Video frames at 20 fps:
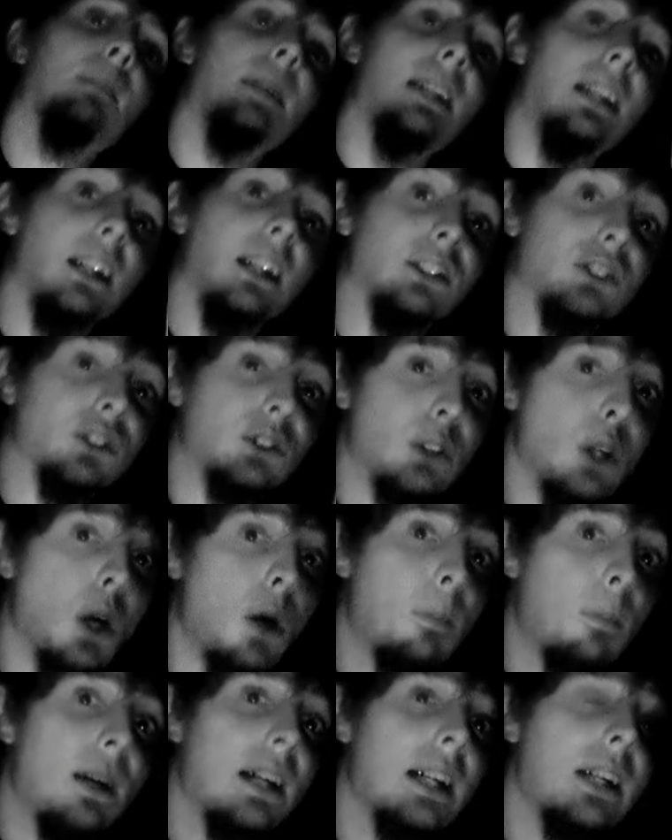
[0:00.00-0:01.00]
because
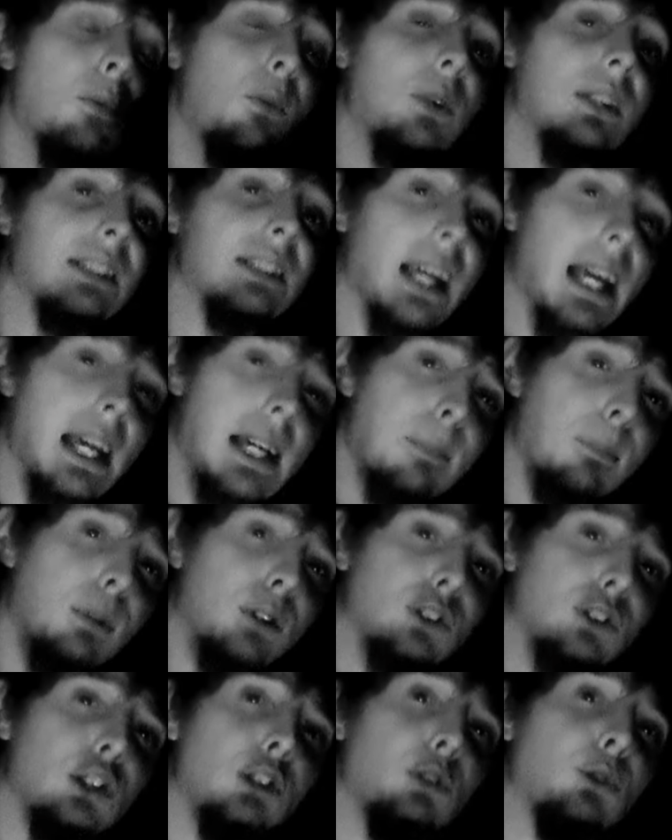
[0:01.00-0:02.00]
nobody was
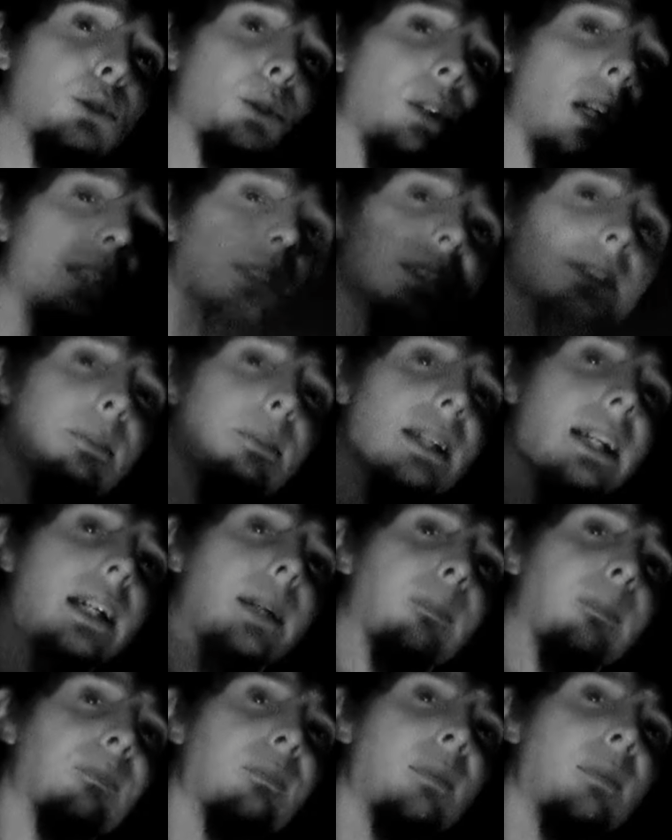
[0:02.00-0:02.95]
able to trust me.